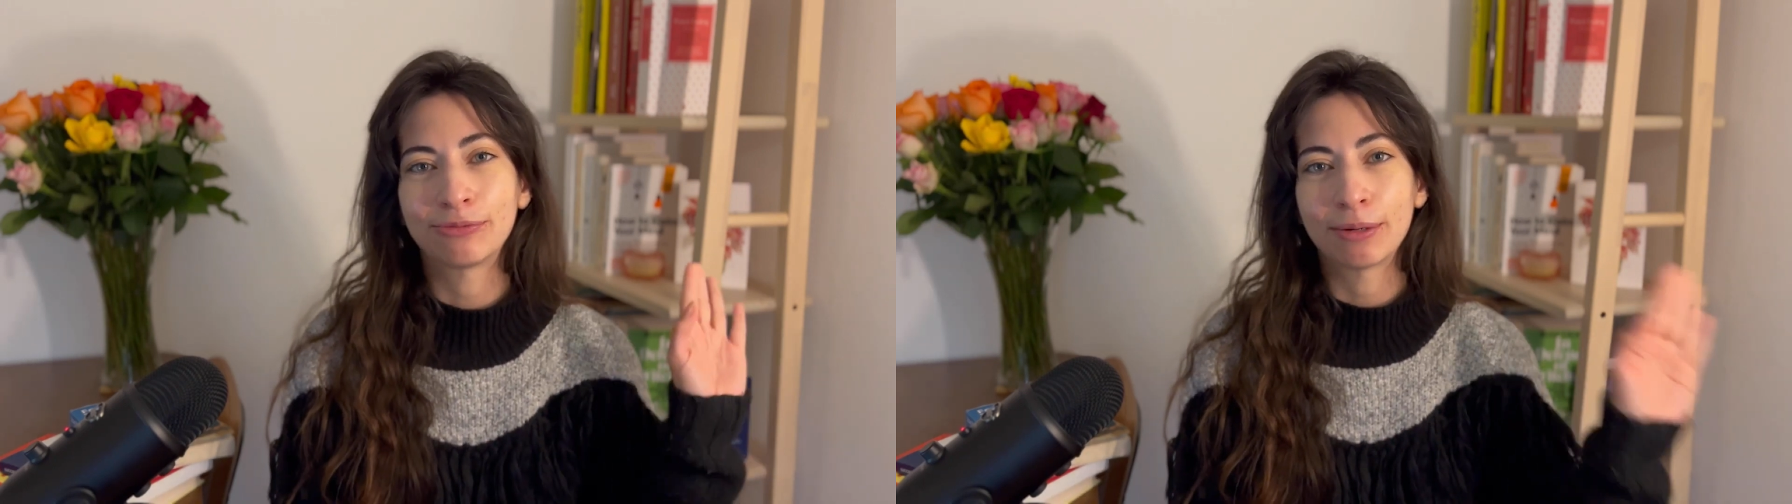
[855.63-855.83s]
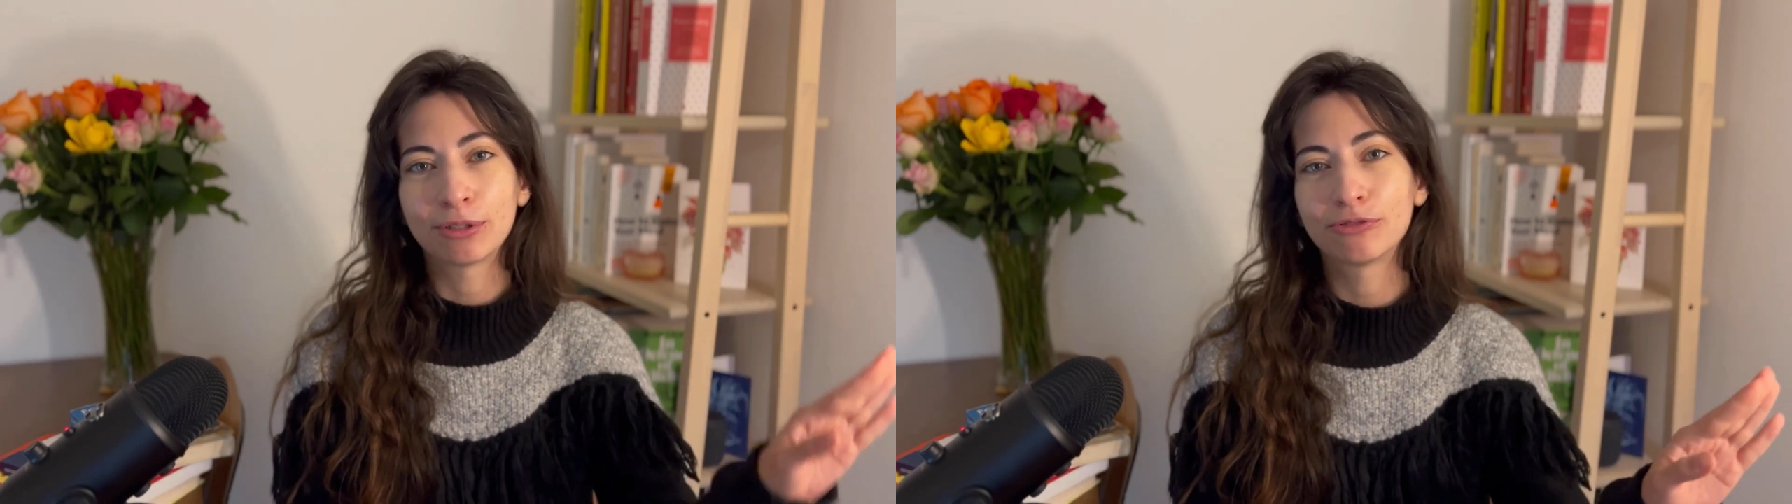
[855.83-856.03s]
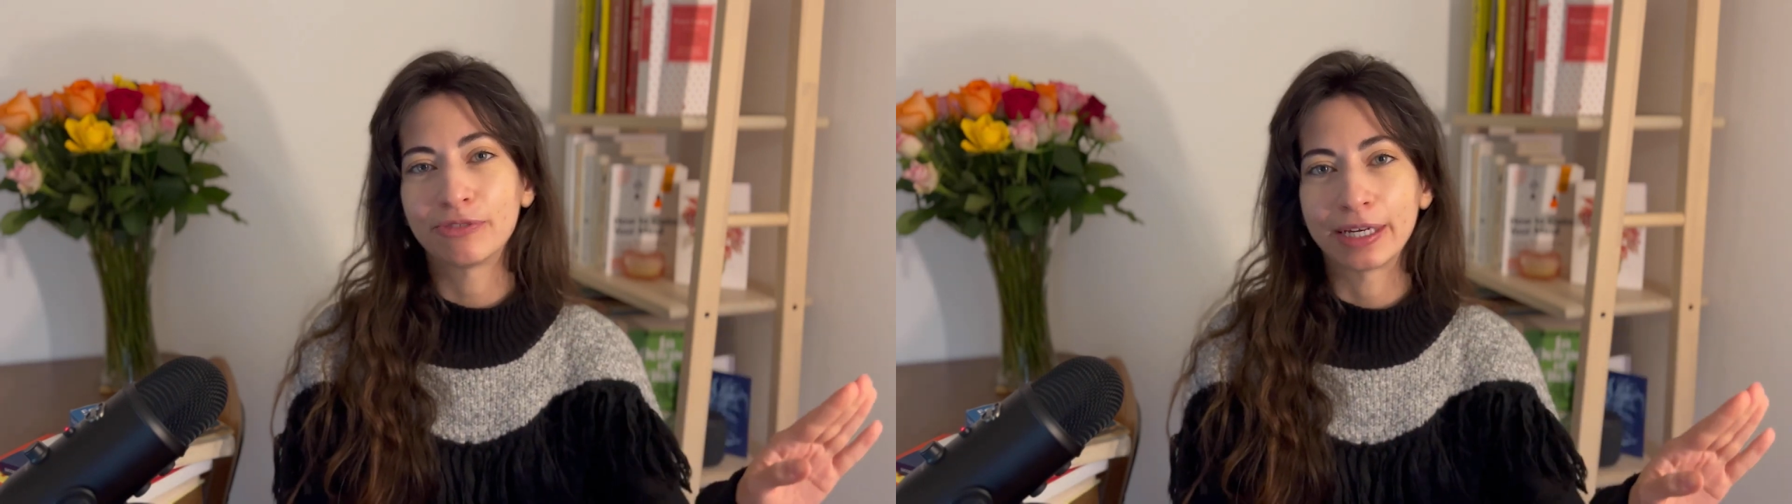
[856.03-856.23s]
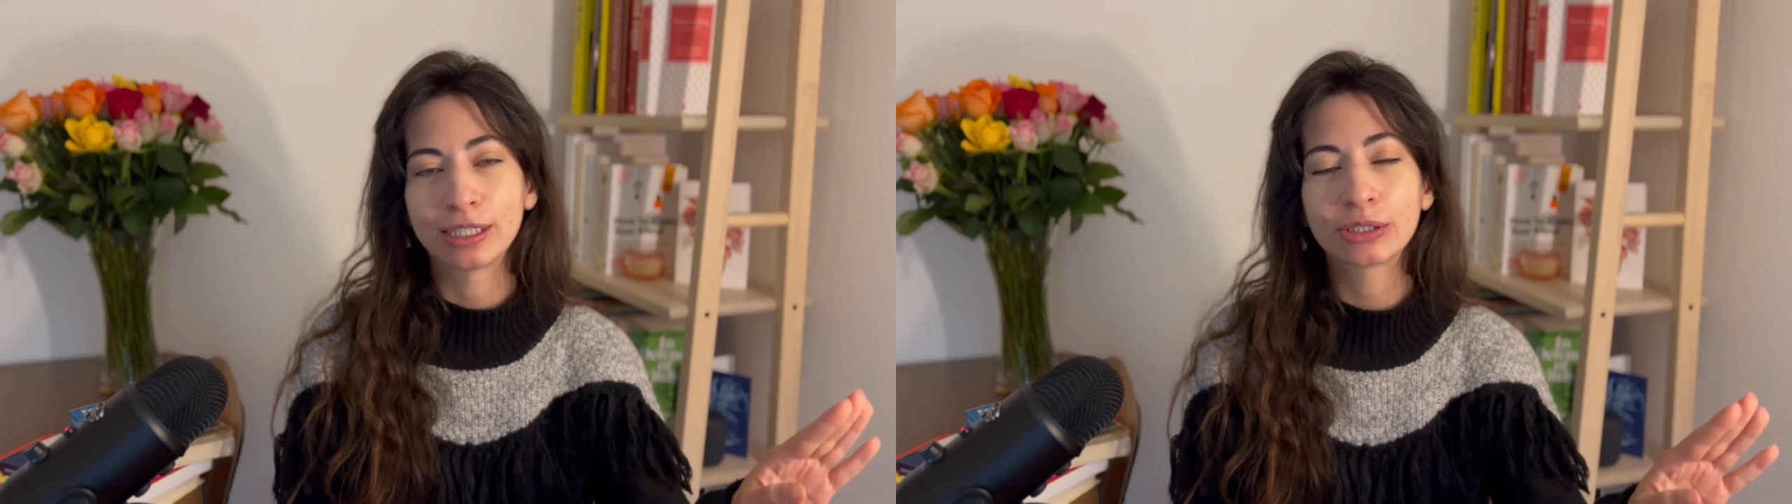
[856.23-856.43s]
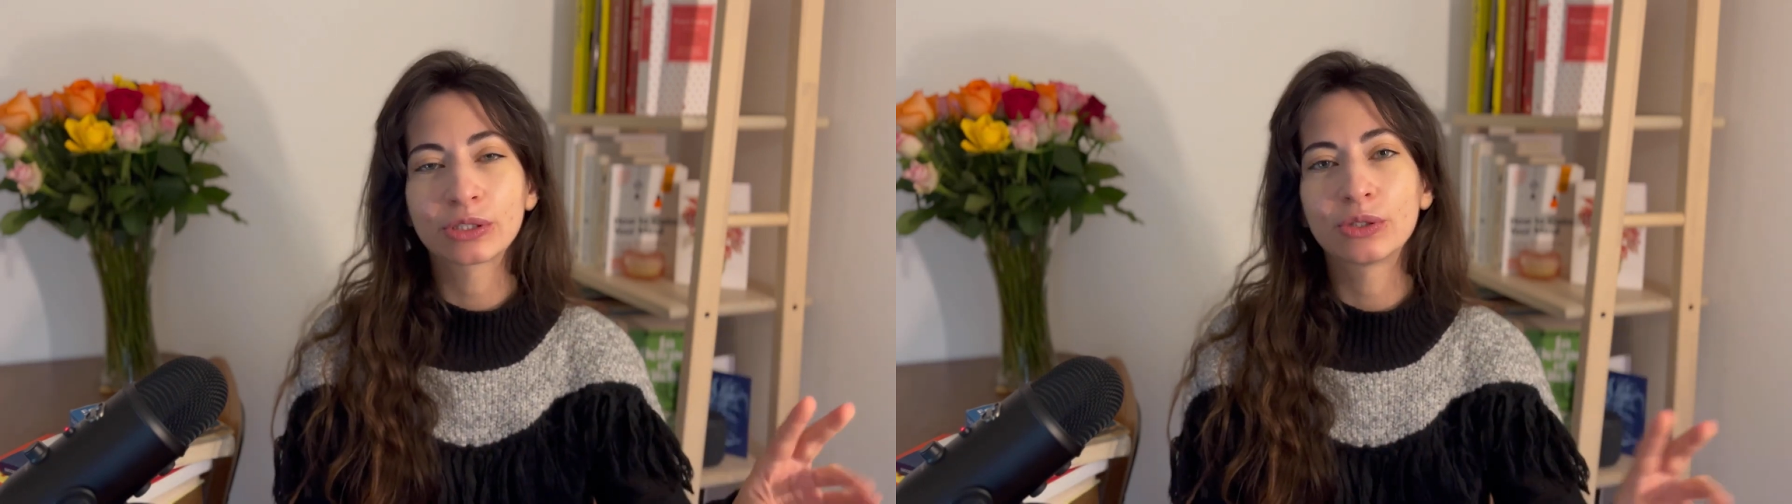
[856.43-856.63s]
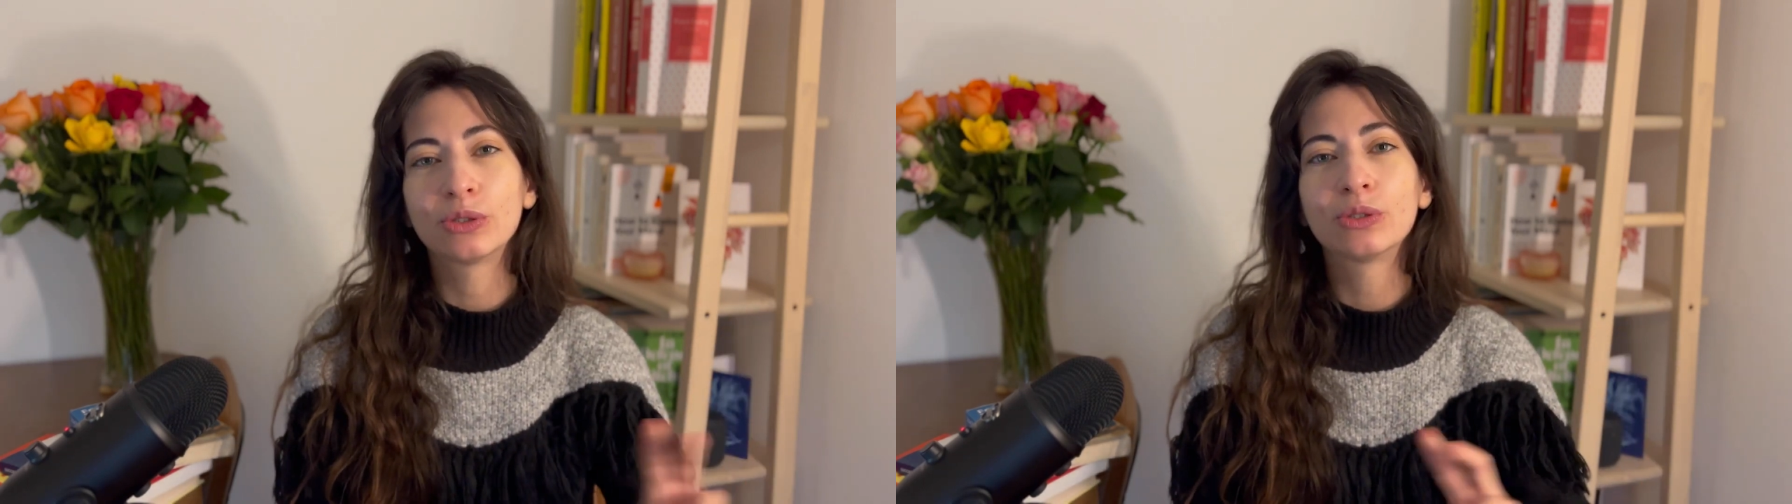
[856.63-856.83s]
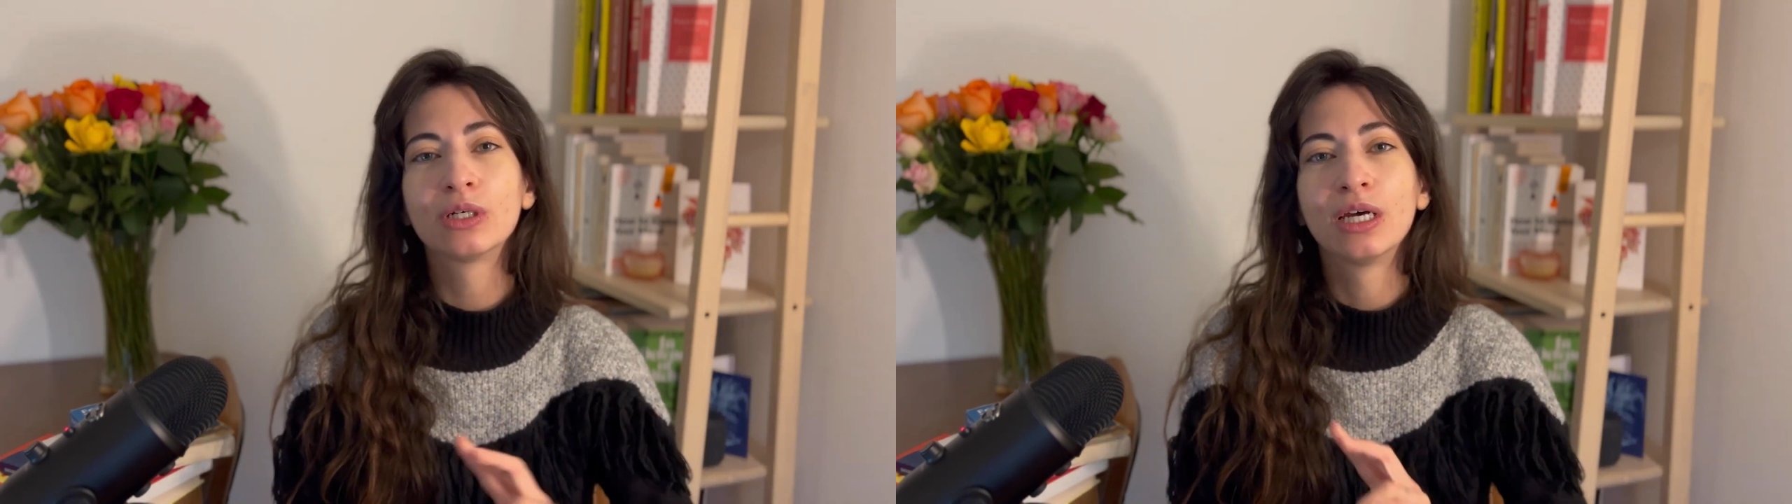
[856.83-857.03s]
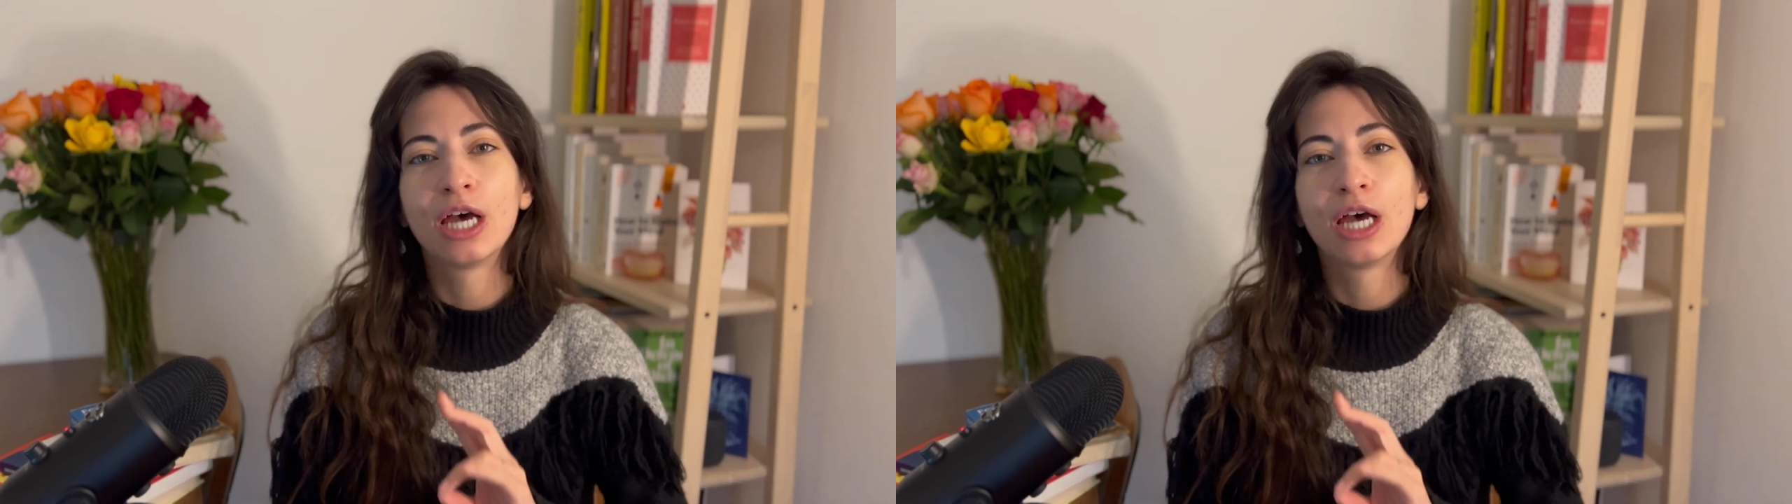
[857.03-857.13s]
Rebel Finance Goal,